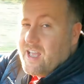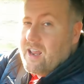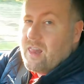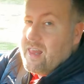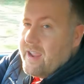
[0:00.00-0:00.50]

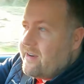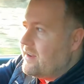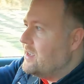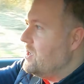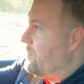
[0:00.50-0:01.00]
start
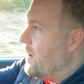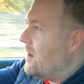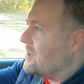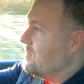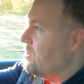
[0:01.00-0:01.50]
learning your
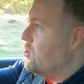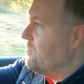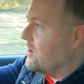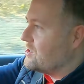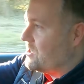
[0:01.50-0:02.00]
parking
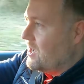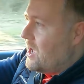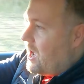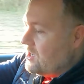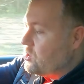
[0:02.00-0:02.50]
maneuvers,
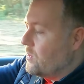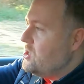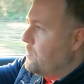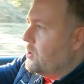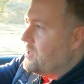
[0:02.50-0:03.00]
and so
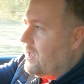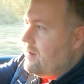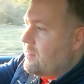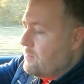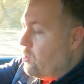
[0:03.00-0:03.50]
when you put it
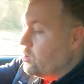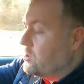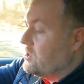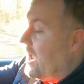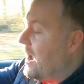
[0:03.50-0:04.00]
into the
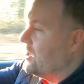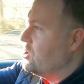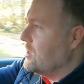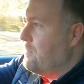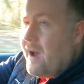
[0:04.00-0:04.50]
mode to
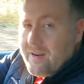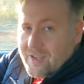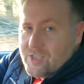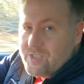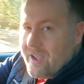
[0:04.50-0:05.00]
actually
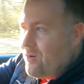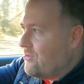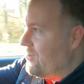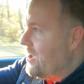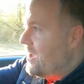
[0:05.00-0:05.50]
park
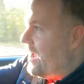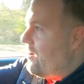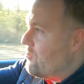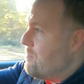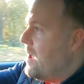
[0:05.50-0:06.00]
itself,
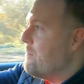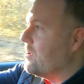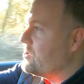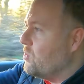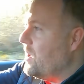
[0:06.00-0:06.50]
it
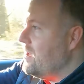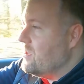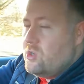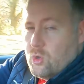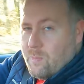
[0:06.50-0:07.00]
remembers the way
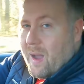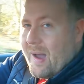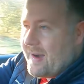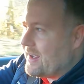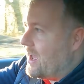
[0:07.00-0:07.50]
that you
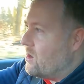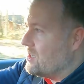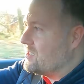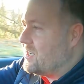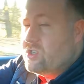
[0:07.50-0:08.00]
park and
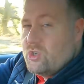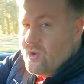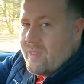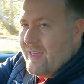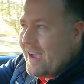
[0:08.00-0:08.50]
it'll assist
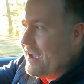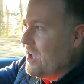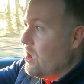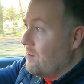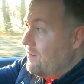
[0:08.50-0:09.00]
you in that.
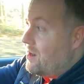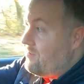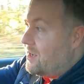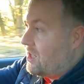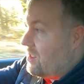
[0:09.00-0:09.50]
Very,
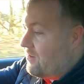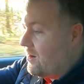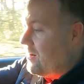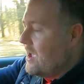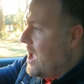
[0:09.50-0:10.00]
very clever.